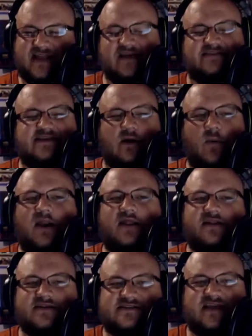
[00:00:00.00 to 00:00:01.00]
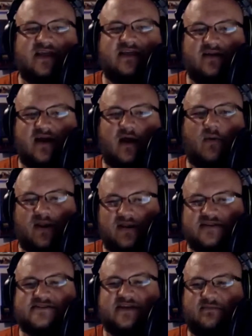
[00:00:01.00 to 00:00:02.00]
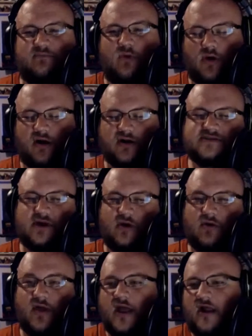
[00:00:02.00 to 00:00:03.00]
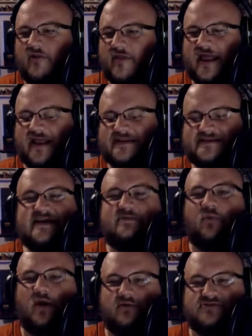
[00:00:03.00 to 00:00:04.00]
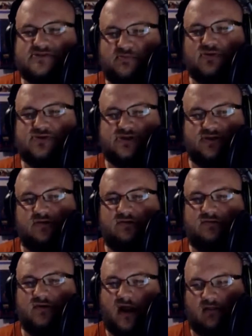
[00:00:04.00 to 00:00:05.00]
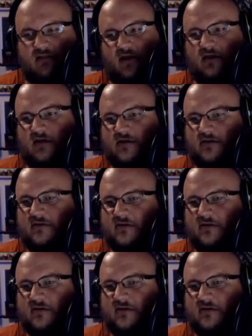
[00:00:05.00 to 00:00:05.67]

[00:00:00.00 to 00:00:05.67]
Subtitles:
Yes, I wanted to see more. So it did what it was supposed to do, I think.